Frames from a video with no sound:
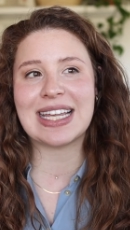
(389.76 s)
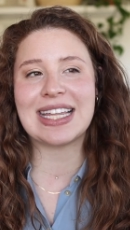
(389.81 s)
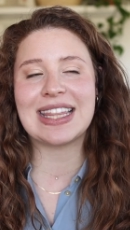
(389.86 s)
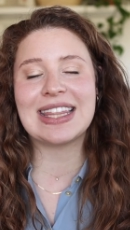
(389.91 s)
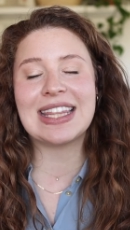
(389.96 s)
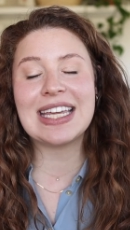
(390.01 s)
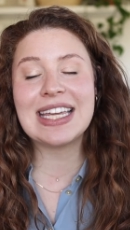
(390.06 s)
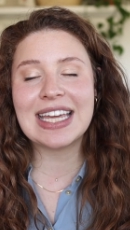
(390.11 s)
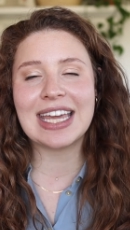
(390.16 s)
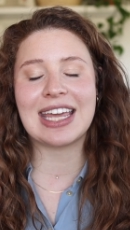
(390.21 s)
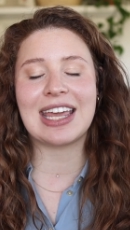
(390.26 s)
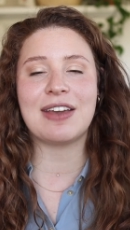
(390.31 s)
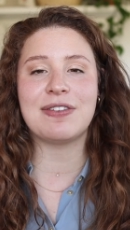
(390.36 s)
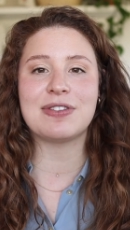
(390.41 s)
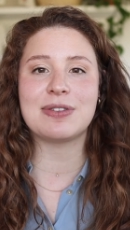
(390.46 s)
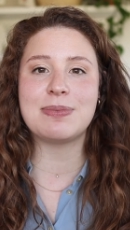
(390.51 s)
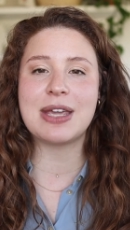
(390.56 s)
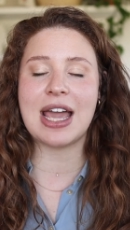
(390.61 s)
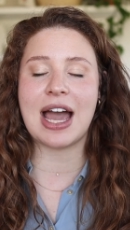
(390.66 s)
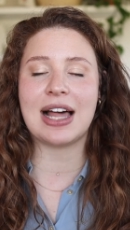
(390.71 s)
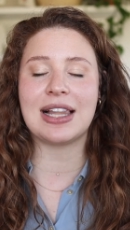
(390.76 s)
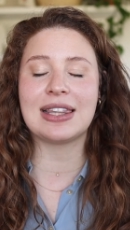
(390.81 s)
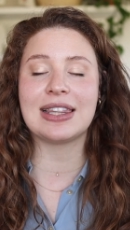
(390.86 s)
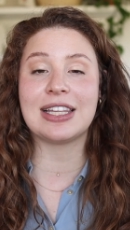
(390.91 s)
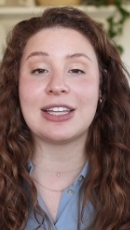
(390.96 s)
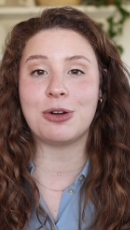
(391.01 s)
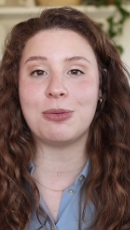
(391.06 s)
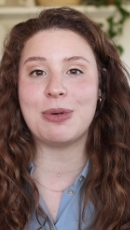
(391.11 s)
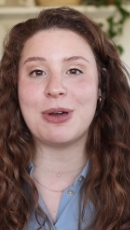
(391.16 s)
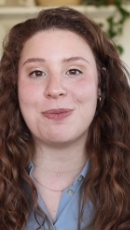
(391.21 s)
I think it gives me a
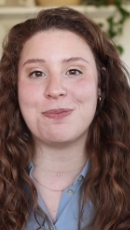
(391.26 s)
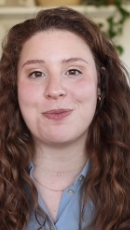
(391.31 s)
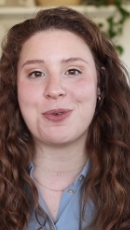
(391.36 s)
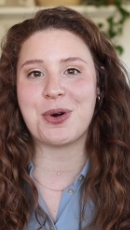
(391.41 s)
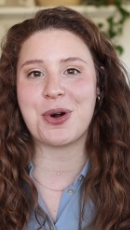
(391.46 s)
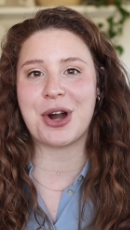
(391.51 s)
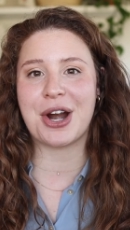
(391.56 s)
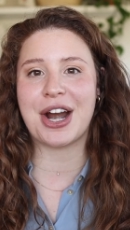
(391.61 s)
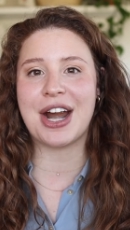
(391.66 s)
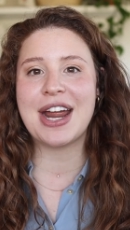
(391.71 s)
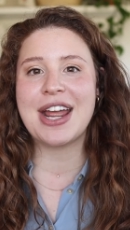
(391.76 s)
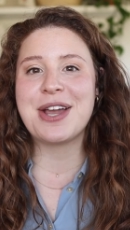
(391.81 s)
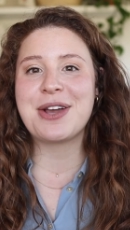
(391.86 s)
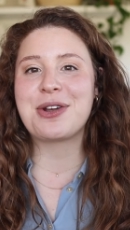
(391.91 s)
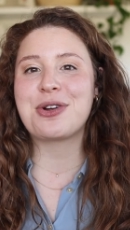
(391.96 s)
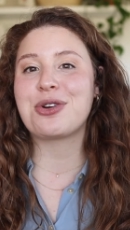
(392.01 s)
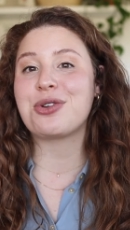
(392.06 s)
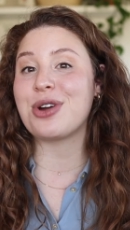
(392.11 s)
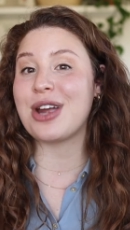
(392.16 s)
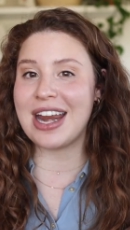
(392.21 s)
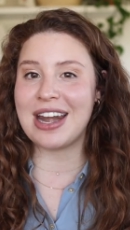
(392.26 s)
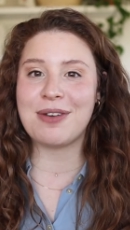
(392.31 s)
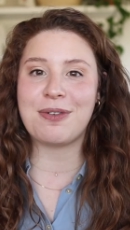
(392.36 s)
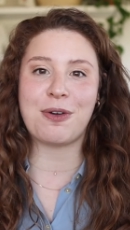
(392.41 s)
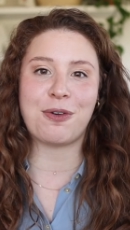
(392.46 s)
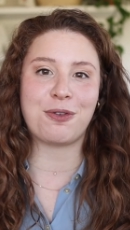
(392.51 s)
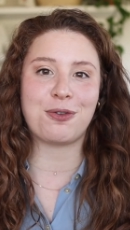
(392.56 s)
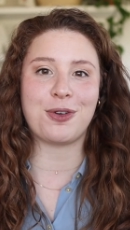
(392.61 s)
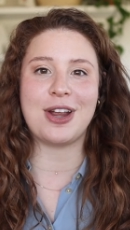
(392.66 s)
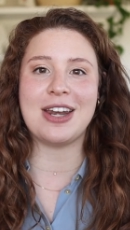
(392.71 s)
little bit more creative
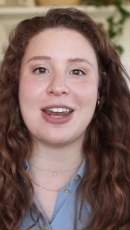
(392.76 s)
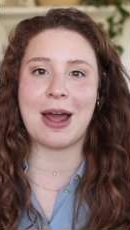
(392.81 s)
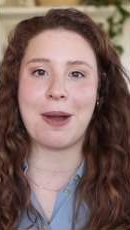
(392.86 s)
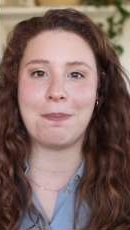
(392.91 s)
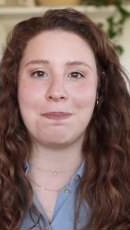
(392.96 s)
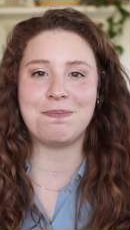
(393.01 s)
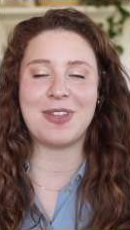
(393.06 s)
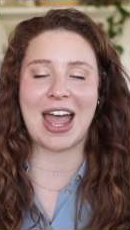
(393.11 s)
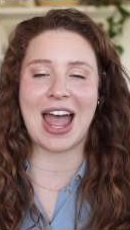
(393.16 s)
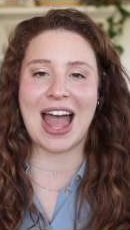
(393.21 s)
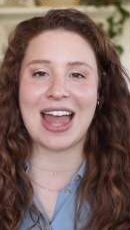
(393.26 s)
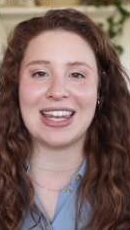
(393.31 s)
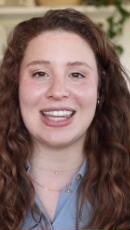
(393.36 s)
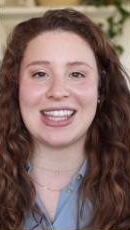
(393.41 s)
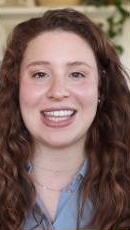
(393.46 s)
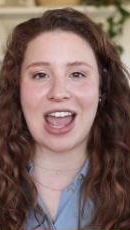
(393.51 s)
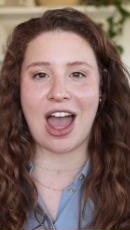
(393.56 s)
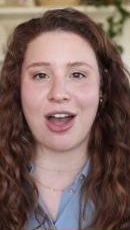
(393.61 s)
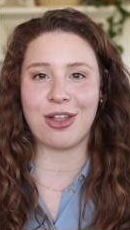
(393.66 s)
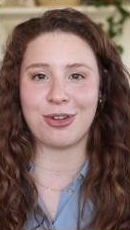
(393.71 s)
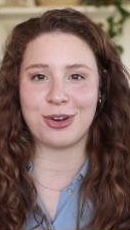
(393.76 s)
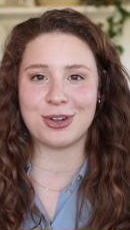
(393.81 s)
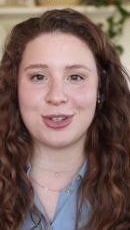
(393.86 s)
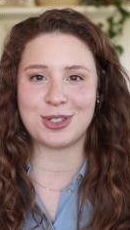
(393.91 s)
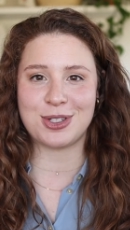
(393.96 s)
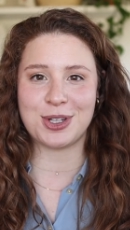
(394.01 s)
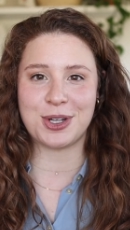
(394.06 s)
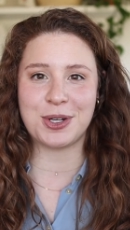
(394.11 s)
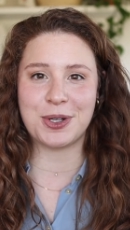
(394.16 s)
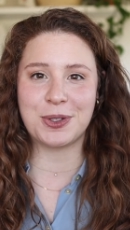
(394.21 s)
freedom than the
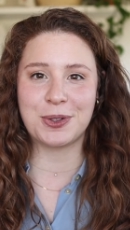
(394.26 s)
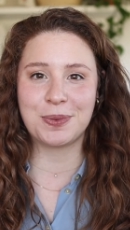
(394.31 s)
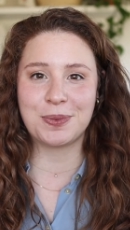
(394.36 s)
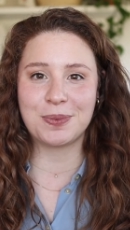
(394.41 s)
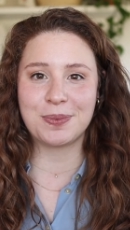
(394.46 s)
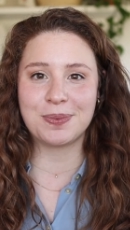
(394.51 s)
others do.